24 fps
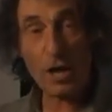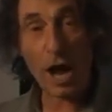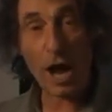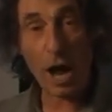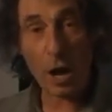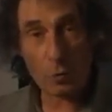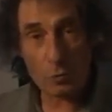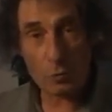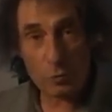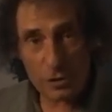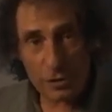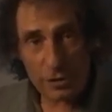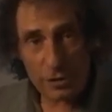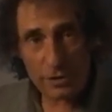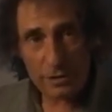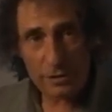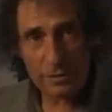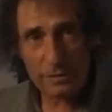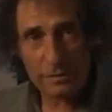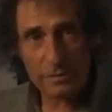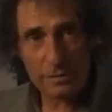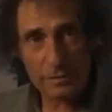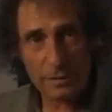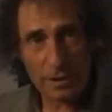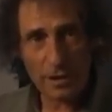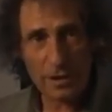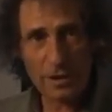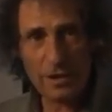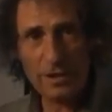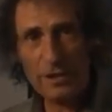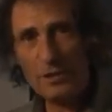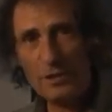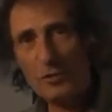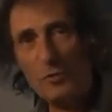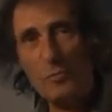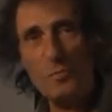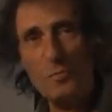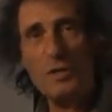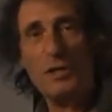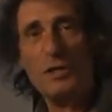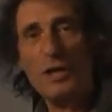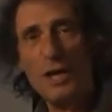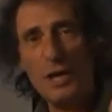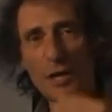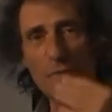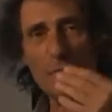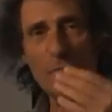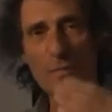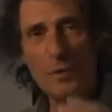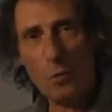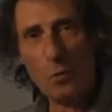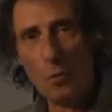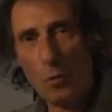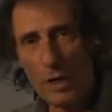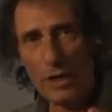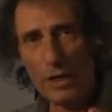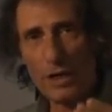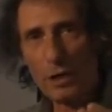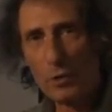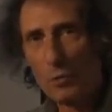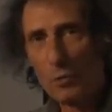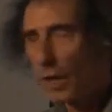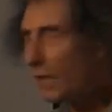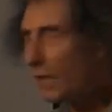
cows. You became well